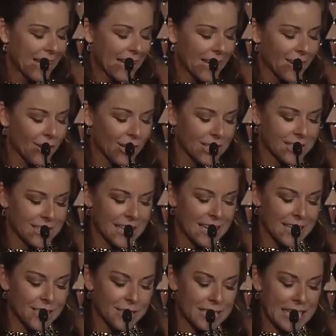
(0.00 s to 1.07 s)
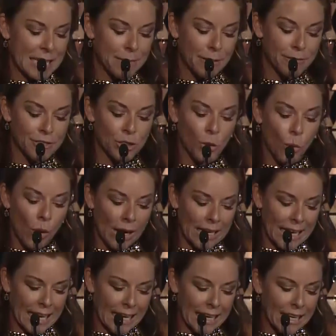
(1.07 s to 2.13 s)
and our extended team of
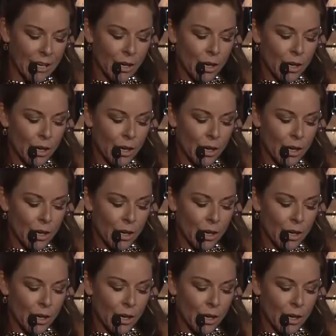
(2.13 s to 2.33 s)
20